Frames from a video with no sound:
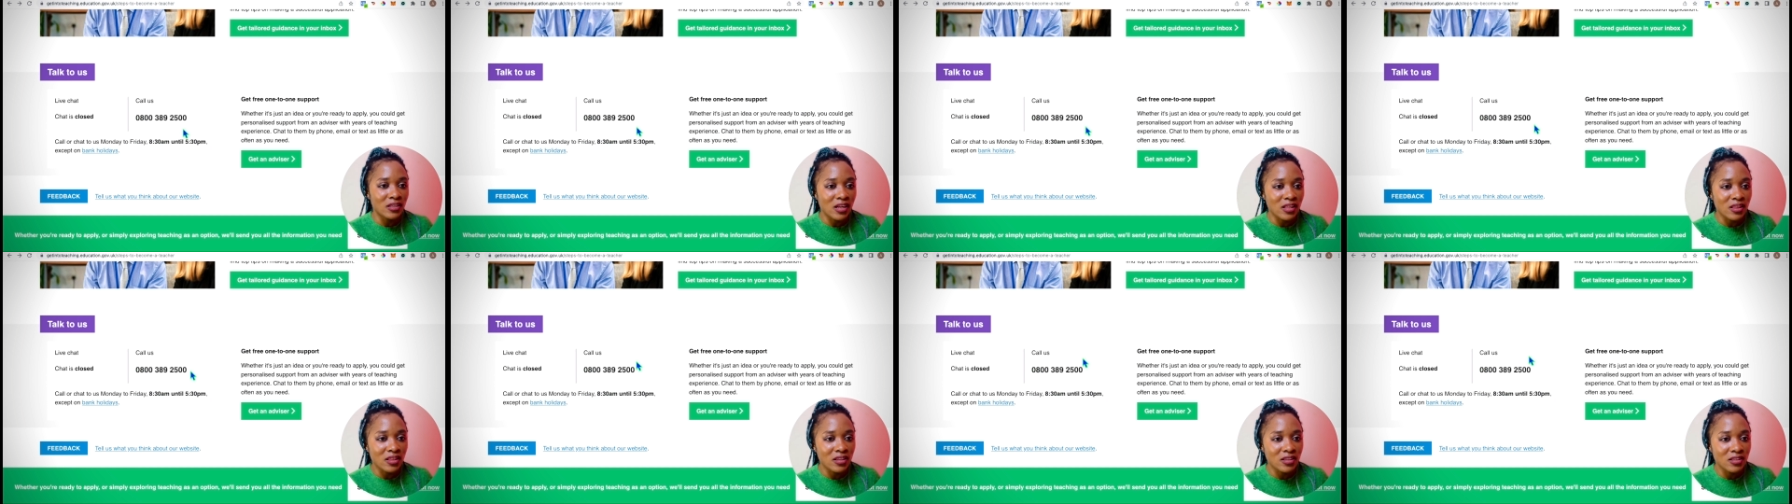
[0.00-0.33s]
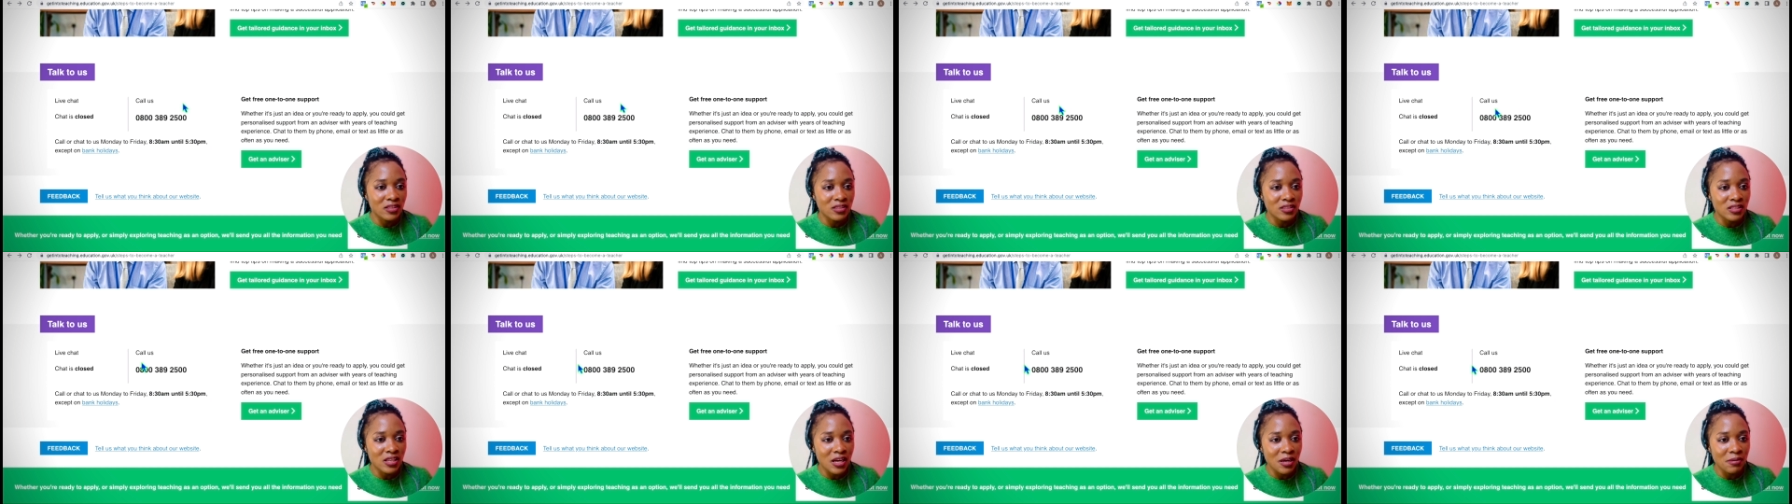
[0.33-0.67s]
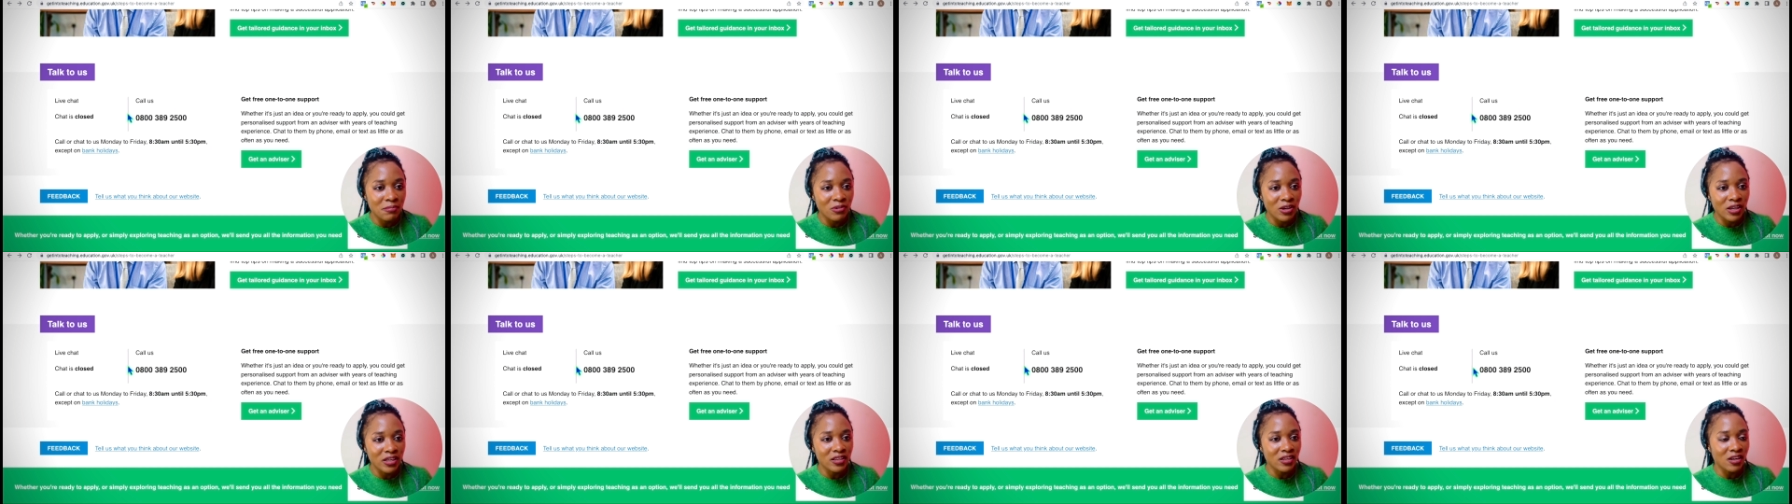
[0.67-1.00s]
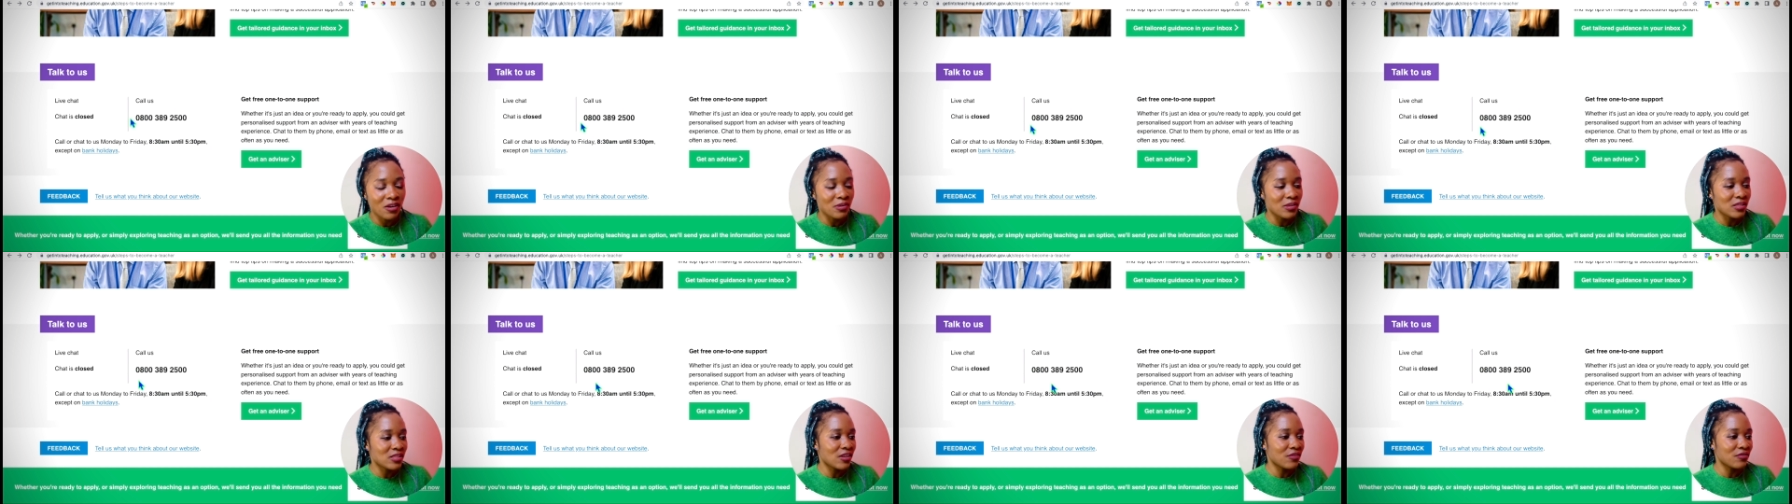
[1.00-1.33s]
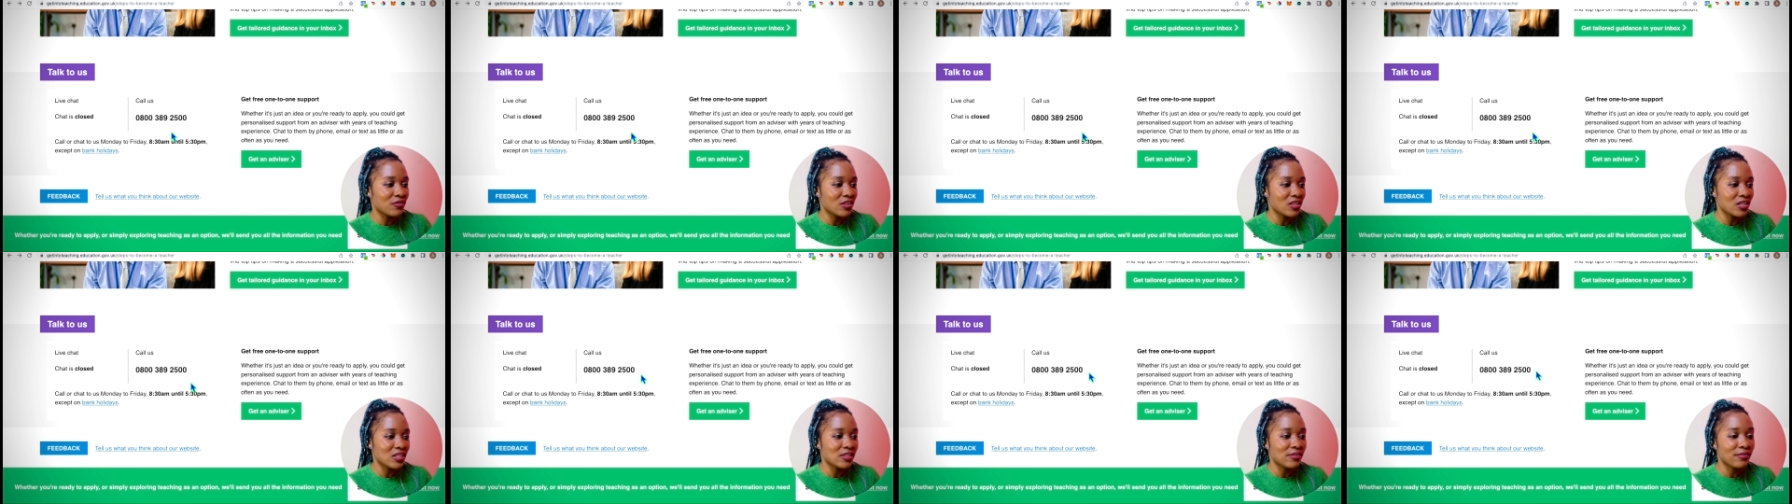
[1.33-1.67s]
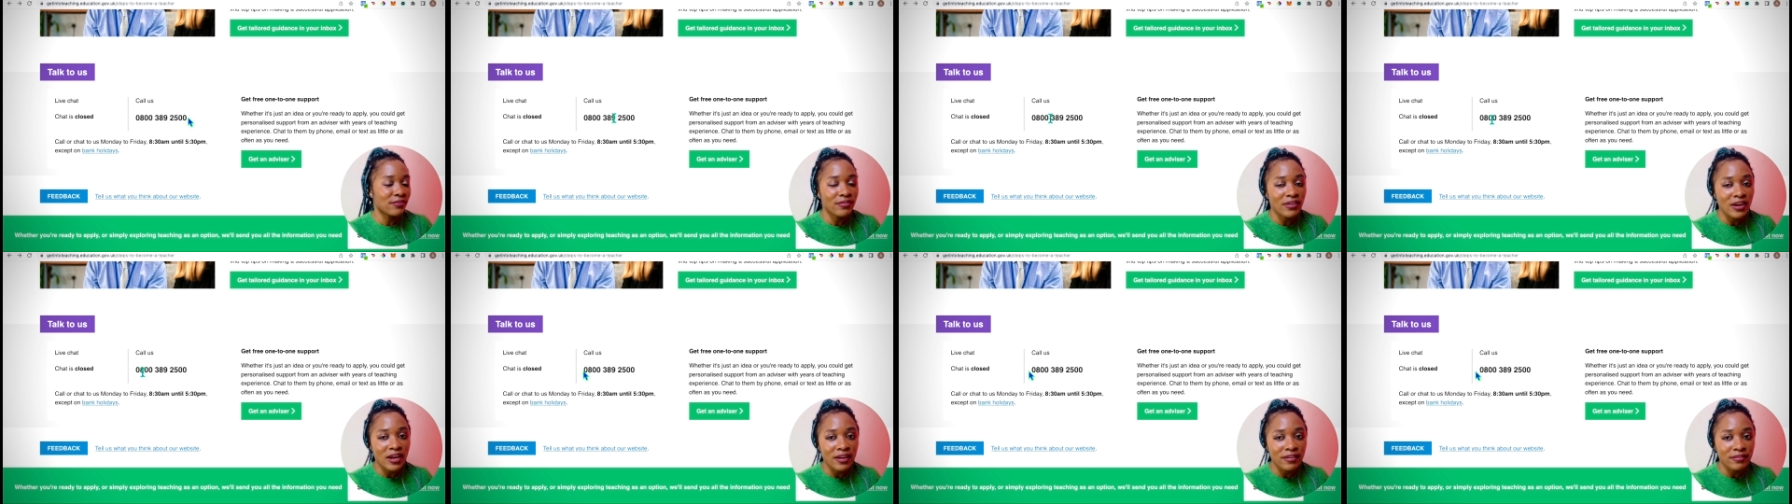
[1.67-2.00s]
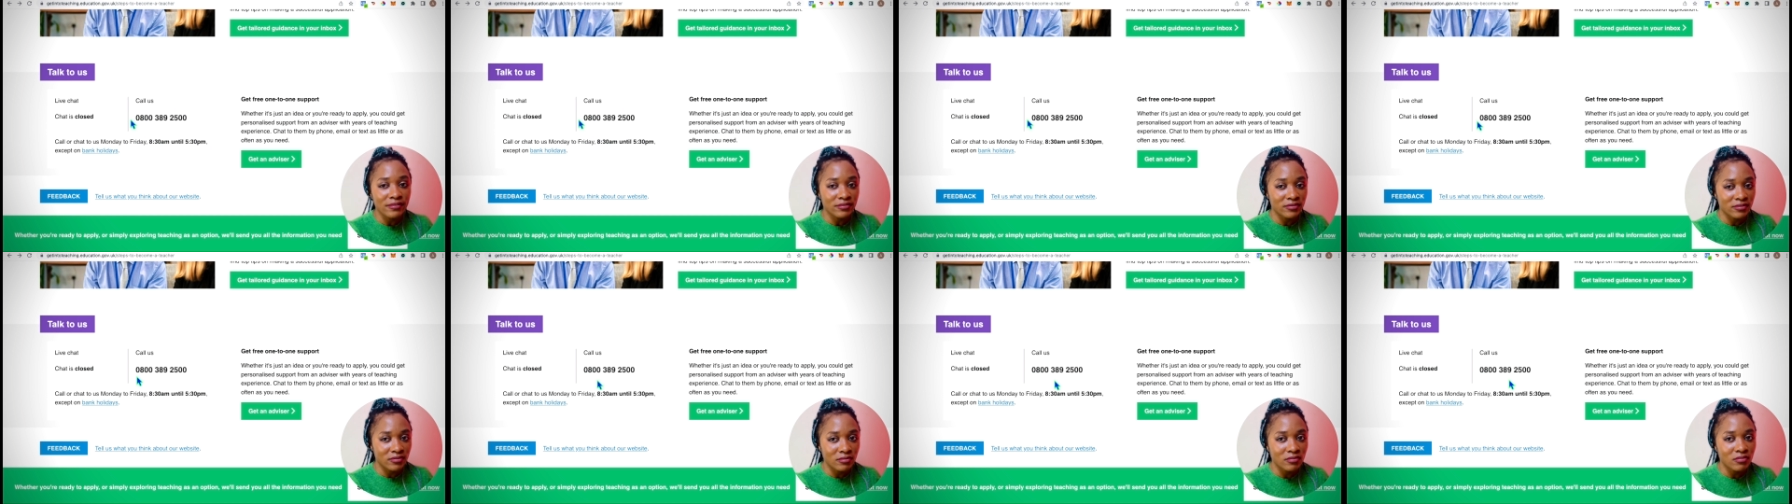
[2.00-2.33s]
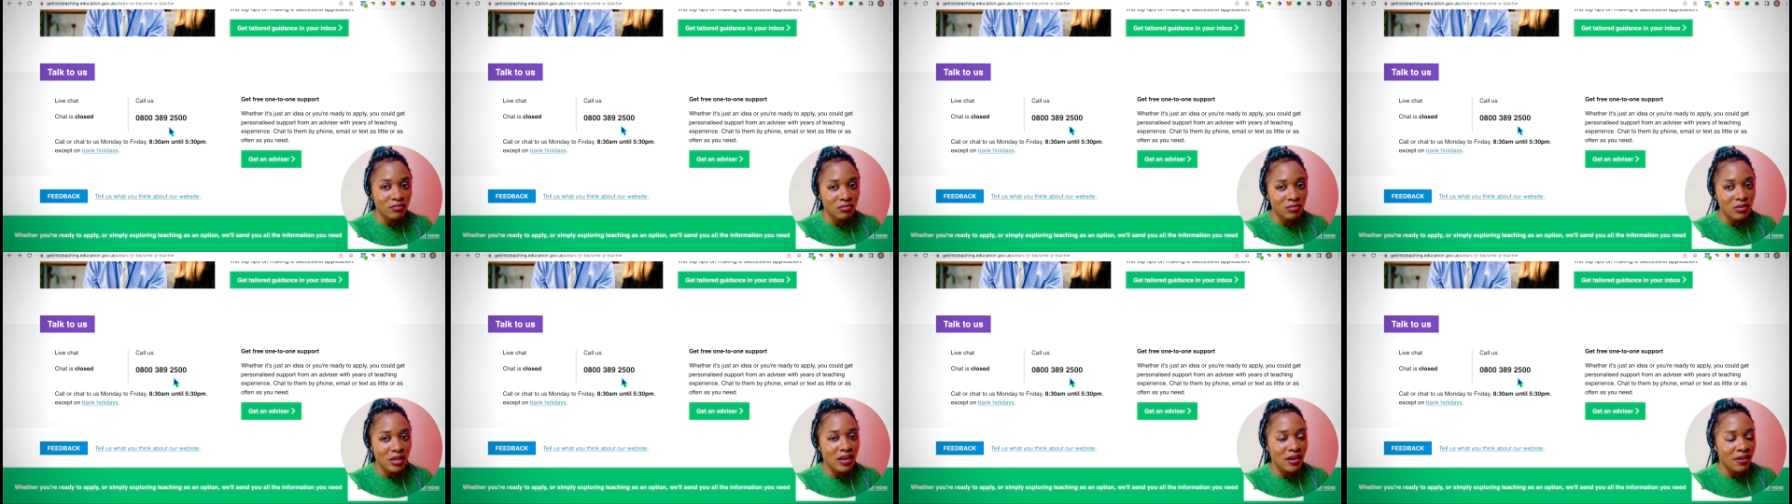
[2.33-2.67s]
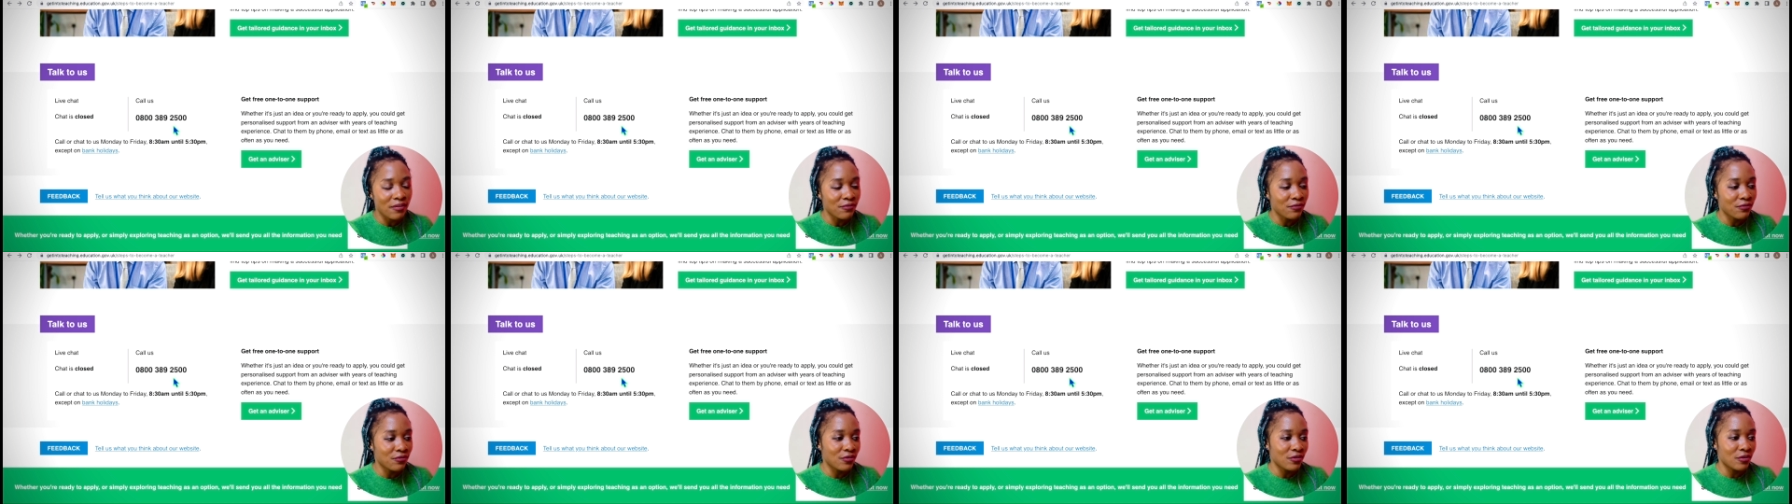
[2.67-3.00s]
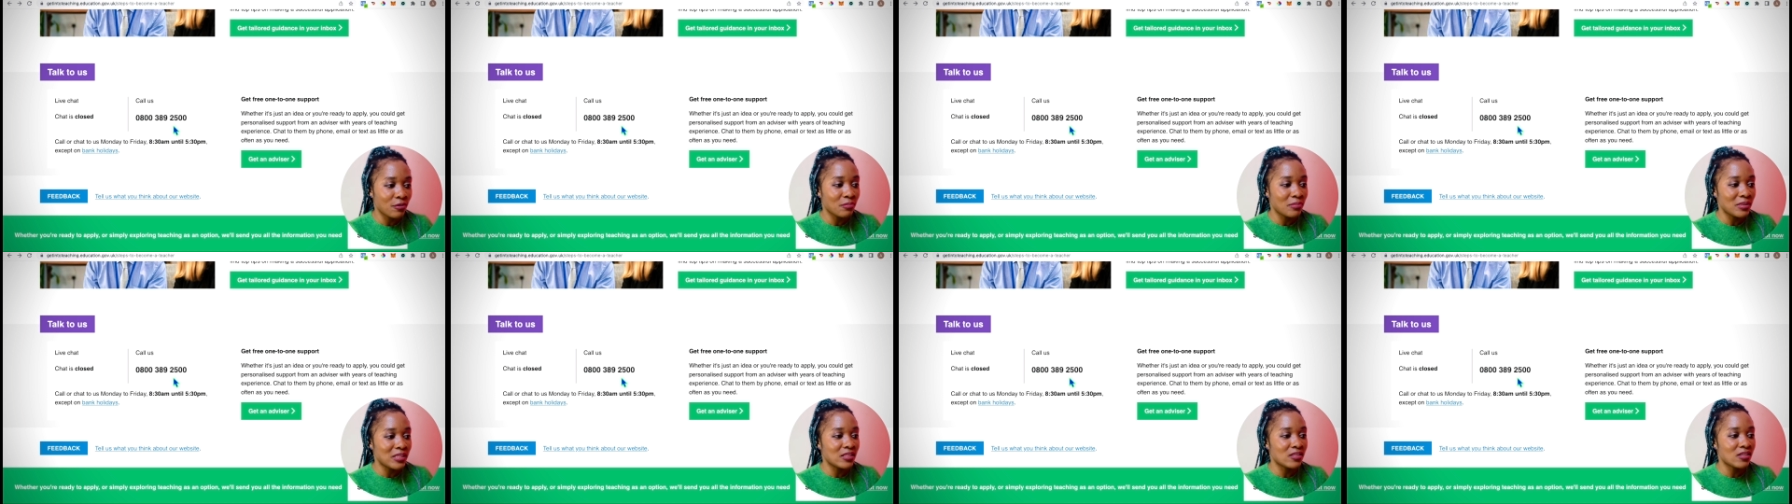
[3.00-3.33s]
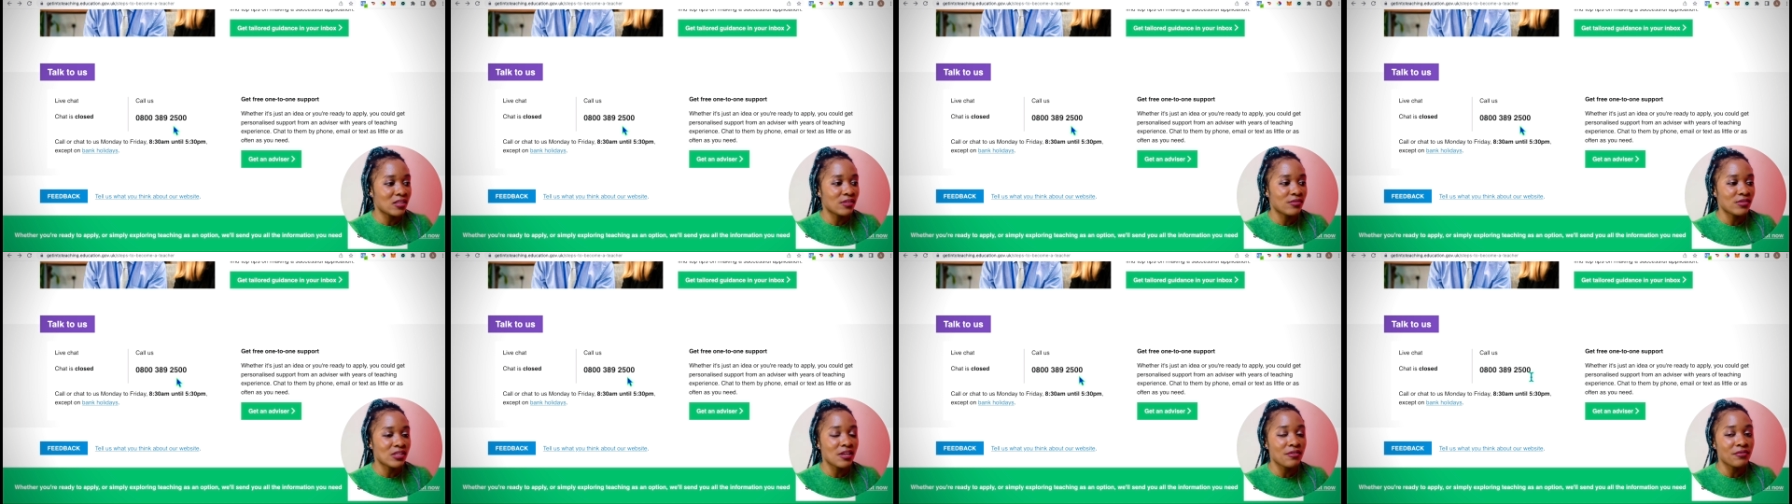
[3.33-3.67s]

I think time right now is 7:35 while I'm filming this,